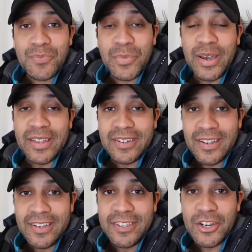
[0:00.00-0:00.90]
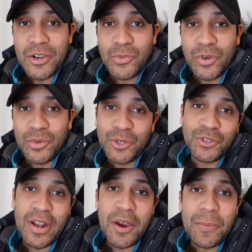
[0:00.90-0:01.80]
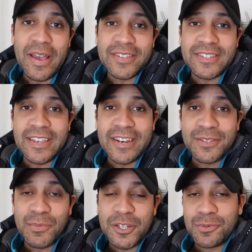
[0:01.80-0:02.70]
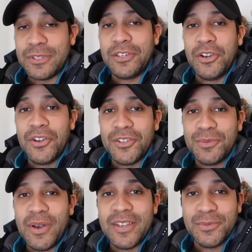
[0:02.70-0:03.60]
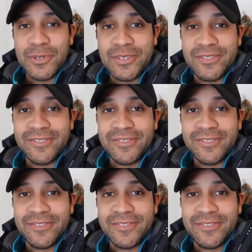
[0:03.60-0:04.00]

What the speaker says: But you know, we'll try our best to get as much material as possible.